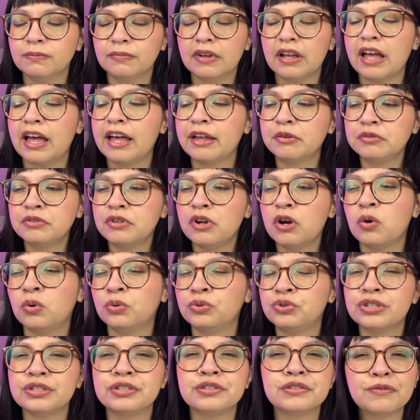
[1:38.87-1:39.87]
I don't know,
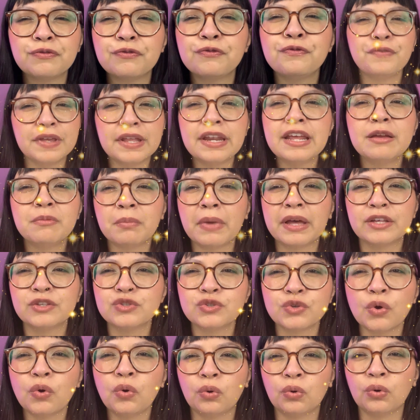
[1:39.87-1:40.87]
just feeding my
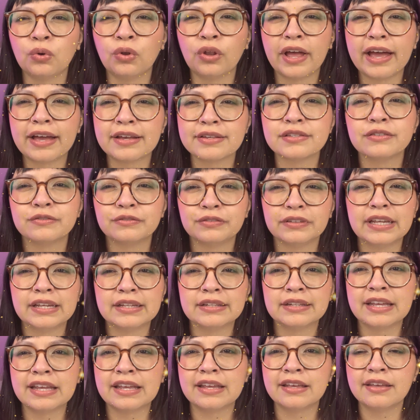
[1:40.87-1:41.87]
soul as of
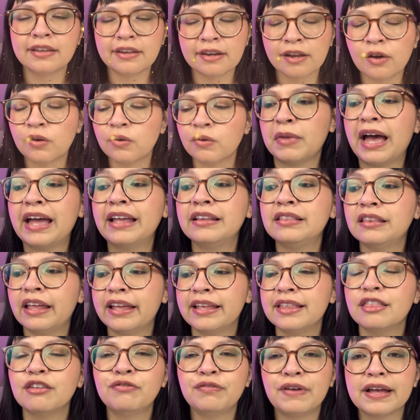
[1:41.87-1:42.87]
lately, you know? I
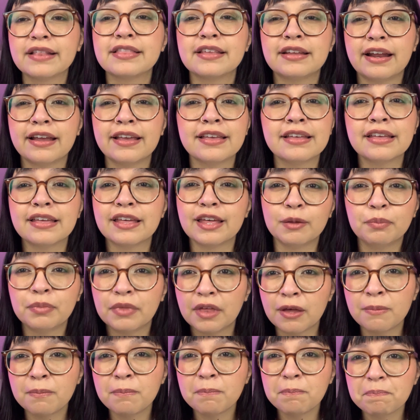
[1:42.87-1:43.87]
like the fact that I can keep
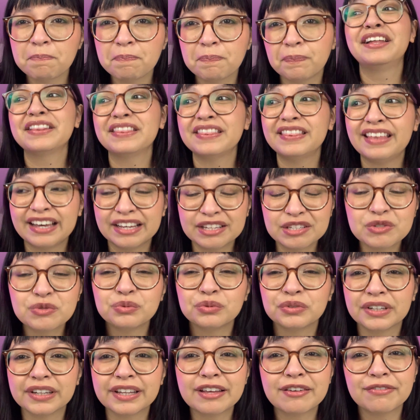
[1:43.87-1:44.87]
them. That's
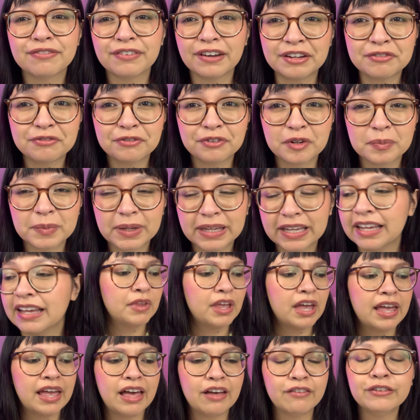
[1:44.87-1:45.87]
really fun for me.
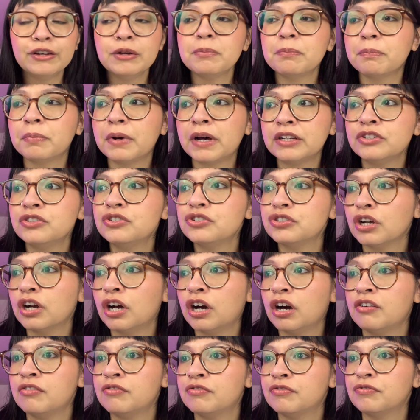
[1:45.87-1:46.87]
I have a bunch
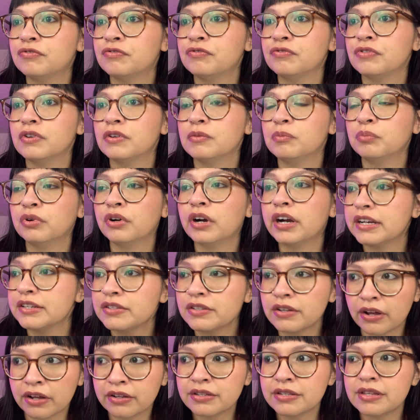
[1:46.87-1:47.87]
of
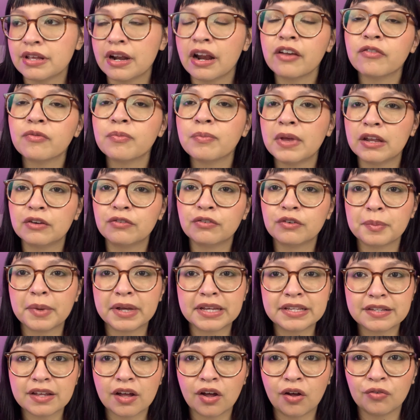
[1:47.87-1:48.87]
press-ons that I've made for
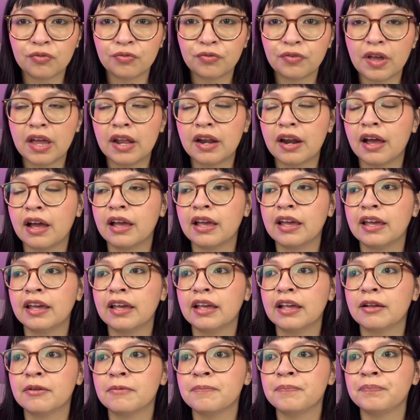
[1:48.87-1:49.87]
myself, and I